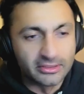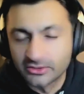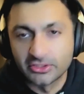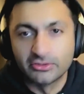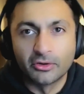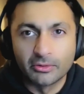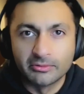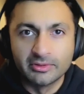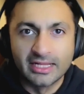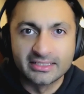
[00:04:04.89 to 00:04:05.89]
yeah. So no one
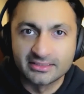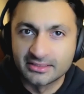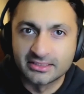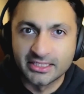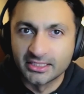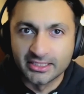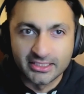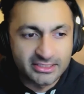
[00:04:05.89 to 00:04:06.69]
realizes it's killing us.